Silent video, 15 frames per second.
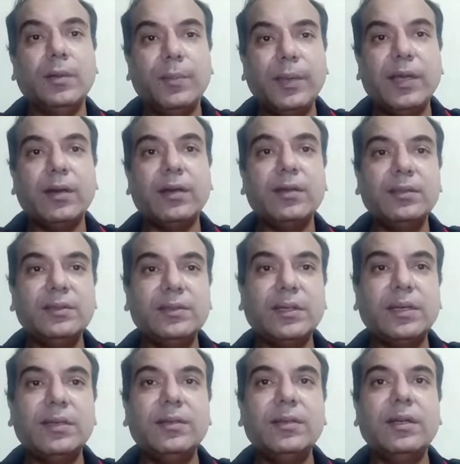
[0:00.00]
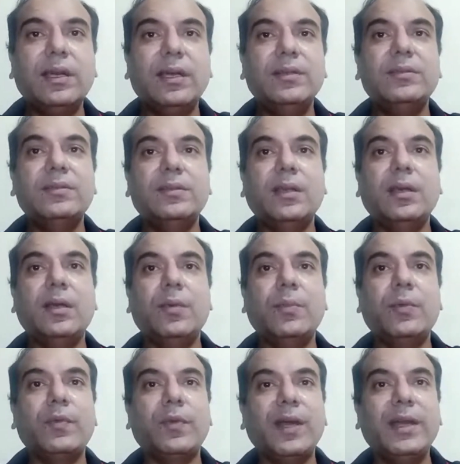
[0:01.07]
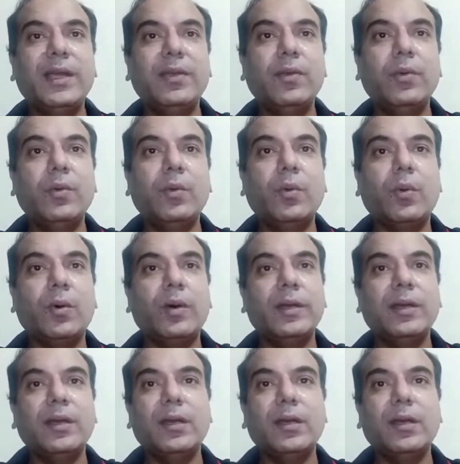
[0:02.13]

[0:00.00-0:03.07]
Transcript: Bigger concern is providing you on